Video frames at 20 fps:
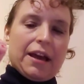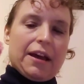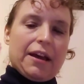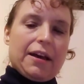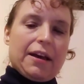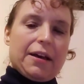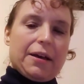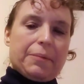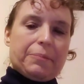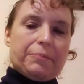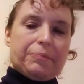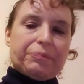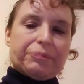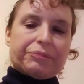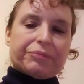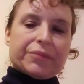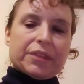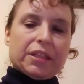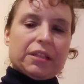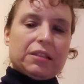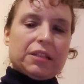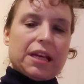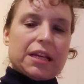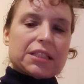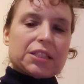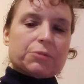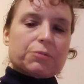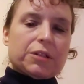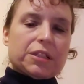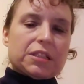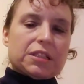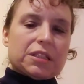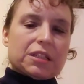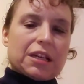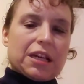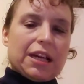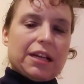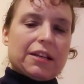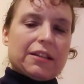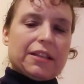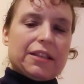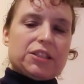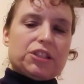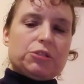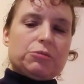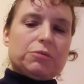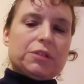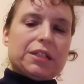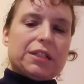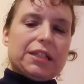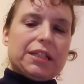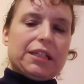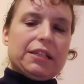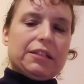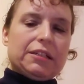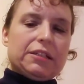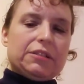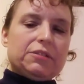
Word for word: Um, and that's what the kind of things you want to eat.